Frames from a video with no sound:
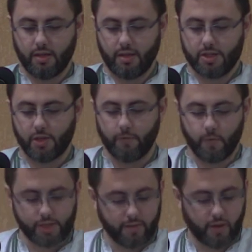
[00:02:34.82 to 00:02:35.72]
So
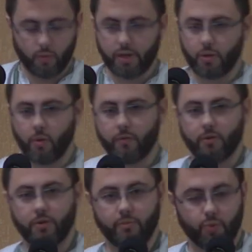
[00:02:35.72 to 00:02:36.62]
first off, I want to go
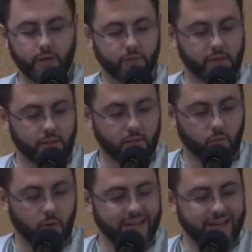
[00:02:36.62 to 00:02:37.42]
over briefly what